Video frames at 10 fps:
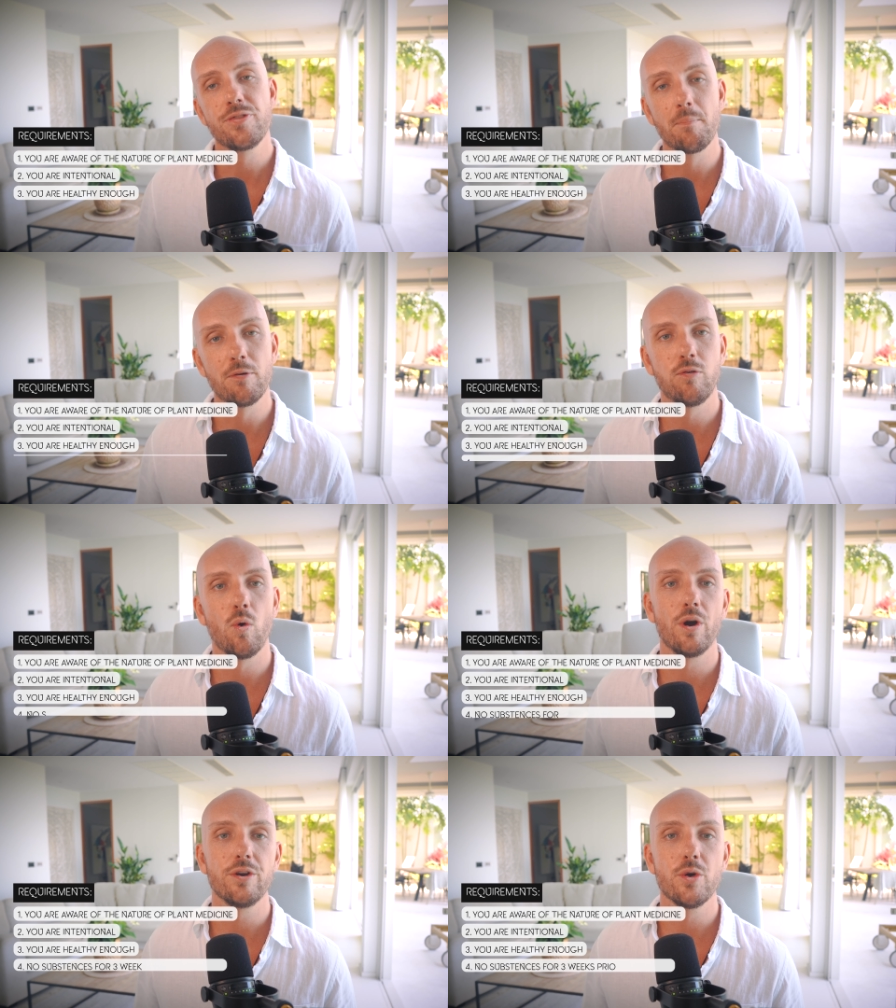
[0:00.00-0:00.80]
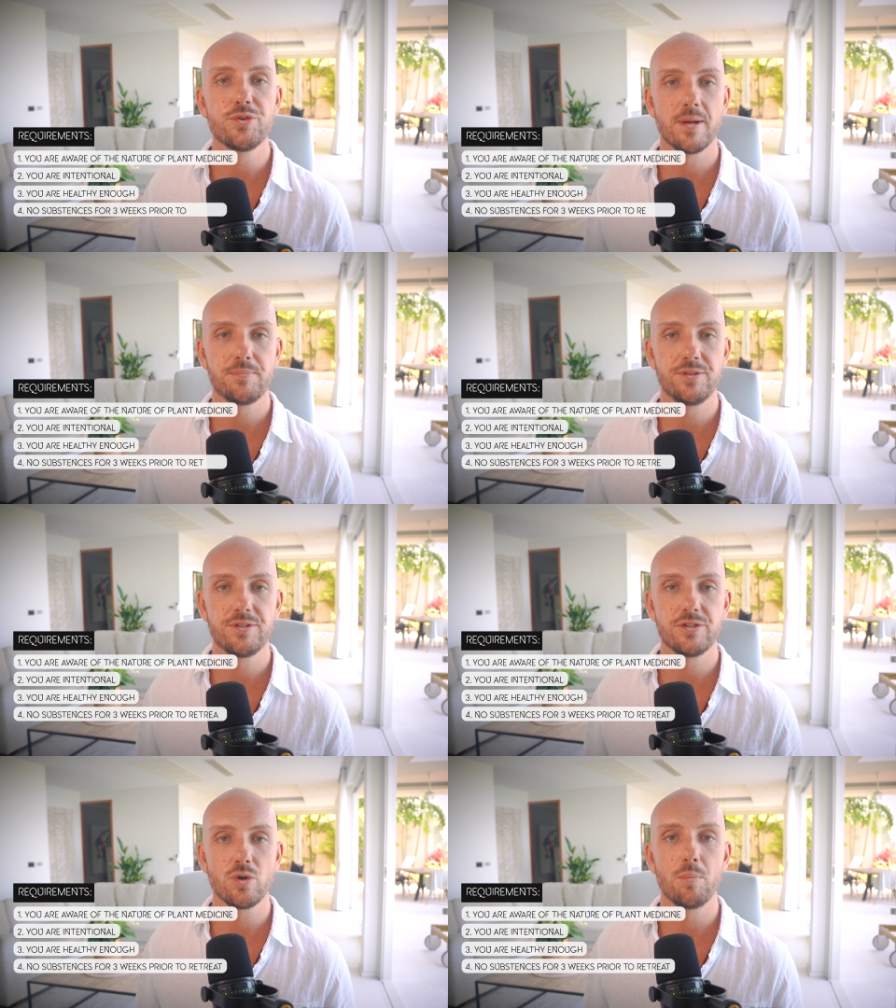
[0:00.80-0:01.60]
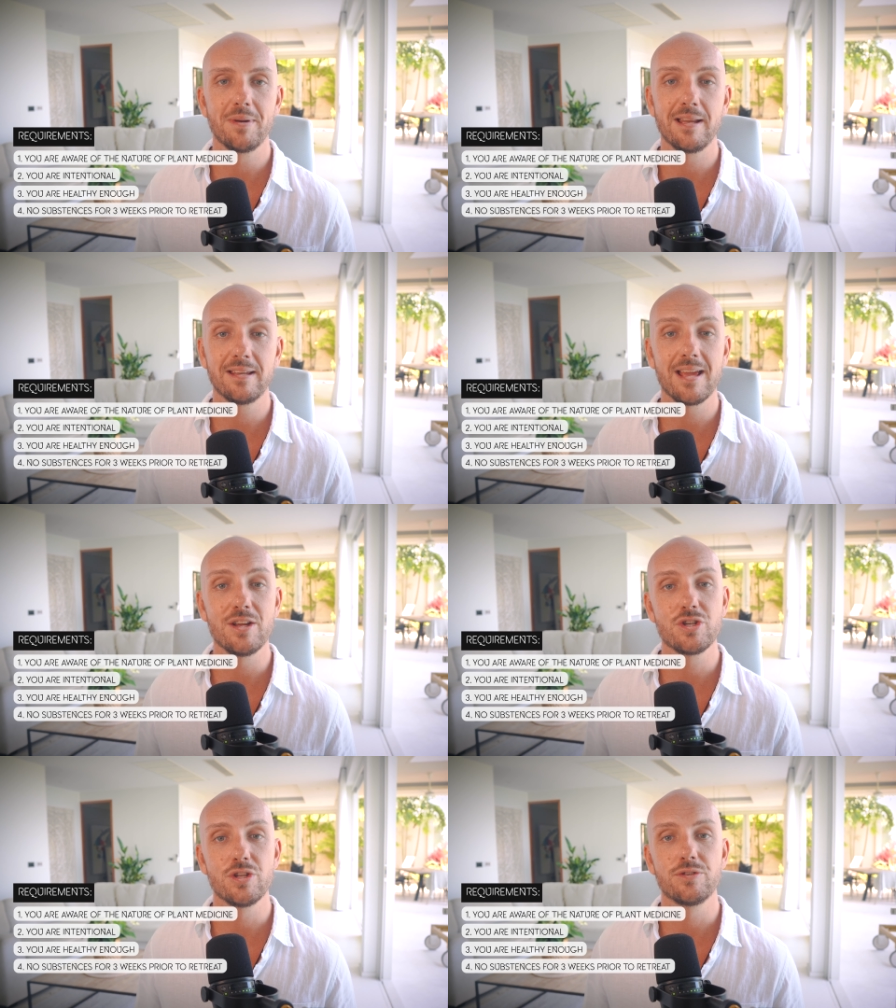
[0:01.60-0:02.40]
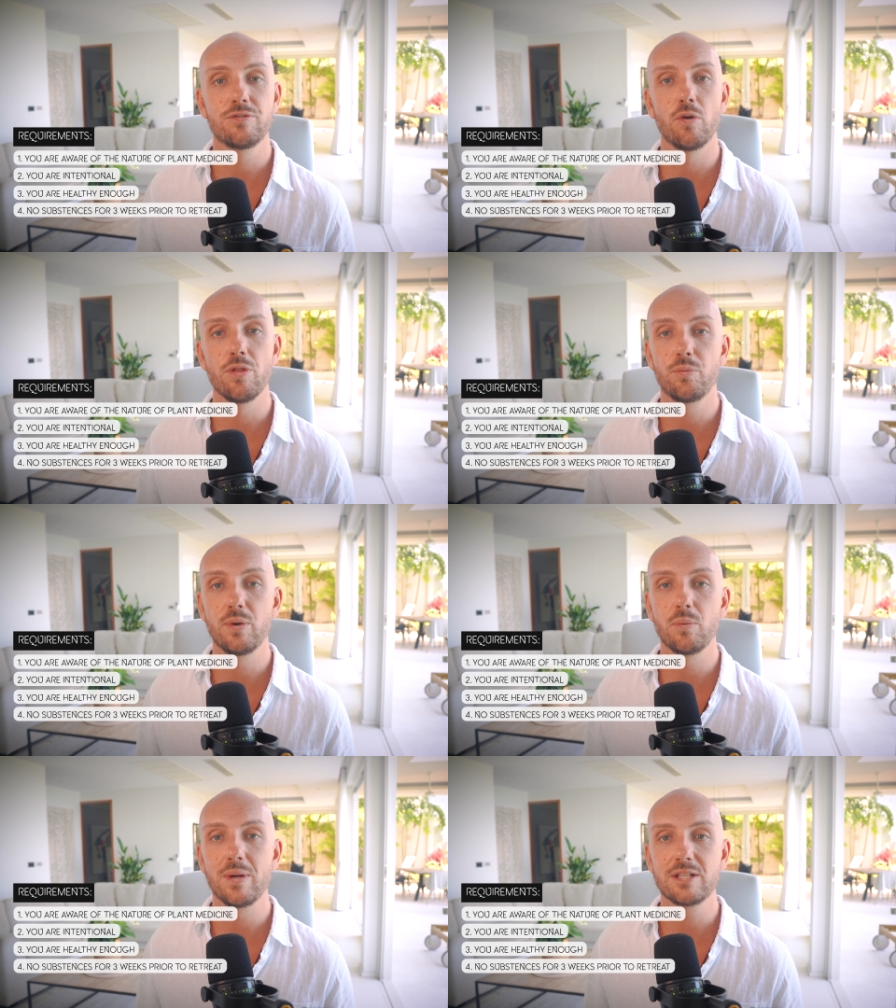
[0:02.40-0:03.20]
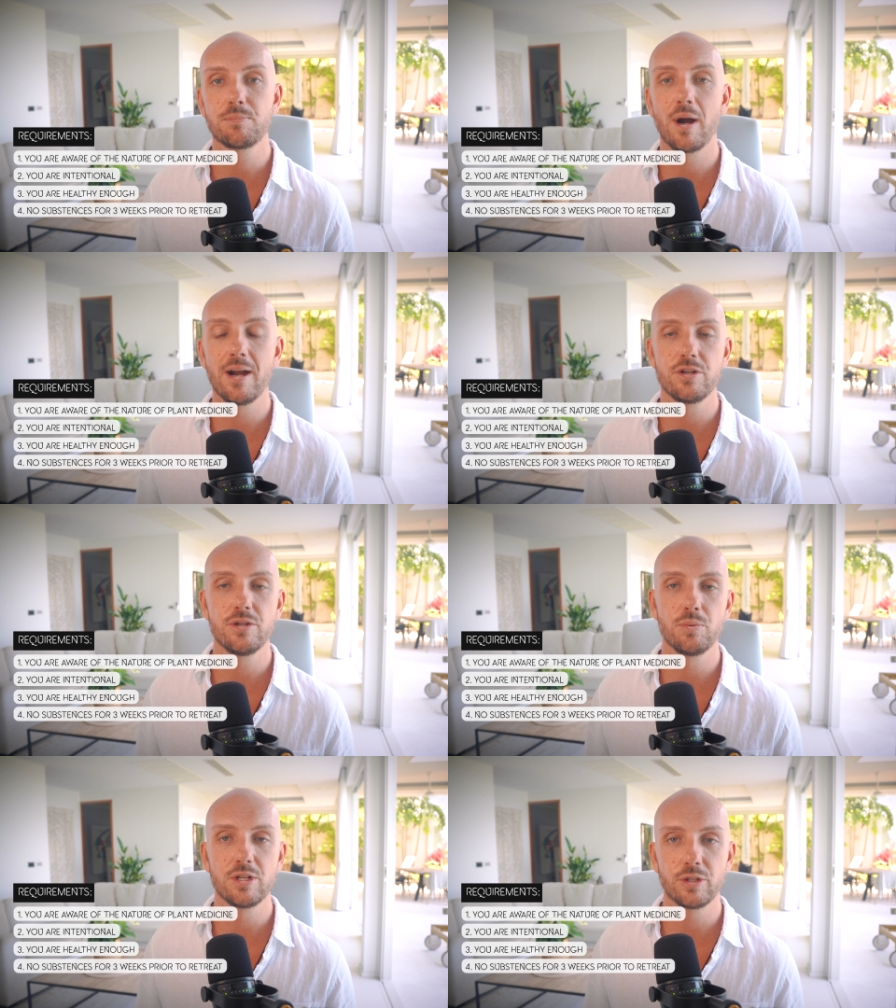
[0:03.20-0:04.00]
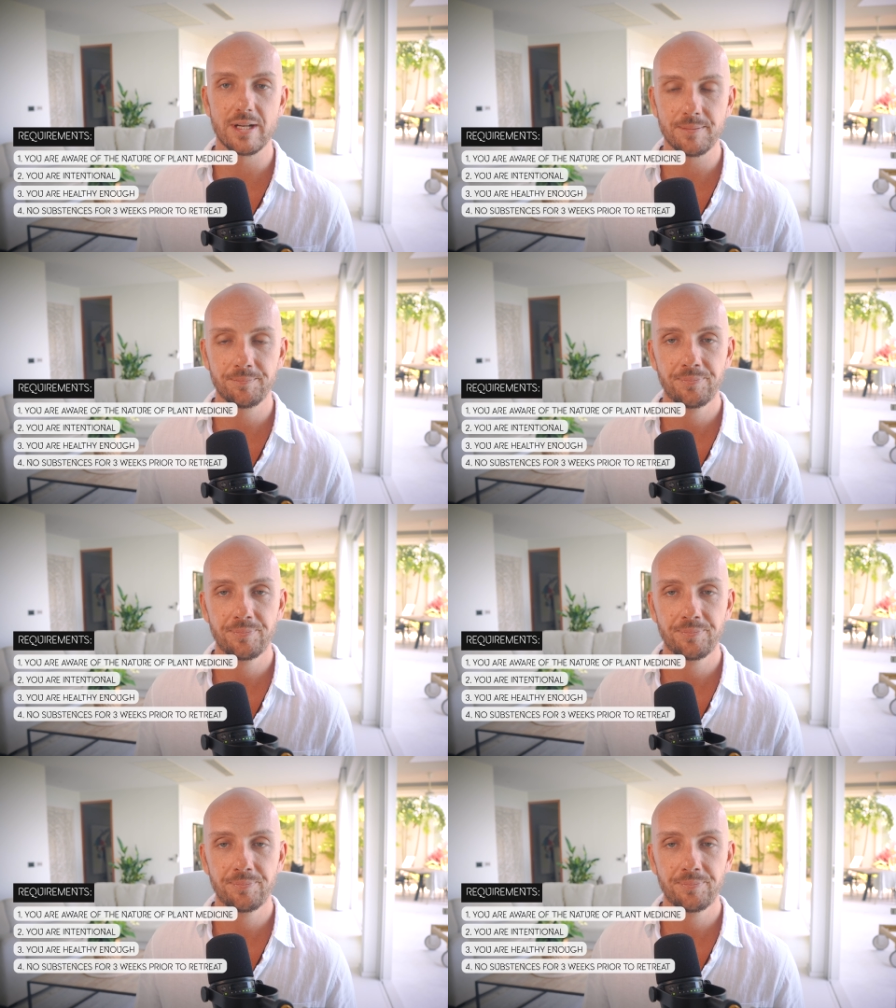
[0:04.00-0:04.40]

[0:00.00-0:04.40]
Number four, no substances or medications for 3 weeks prior to retreat.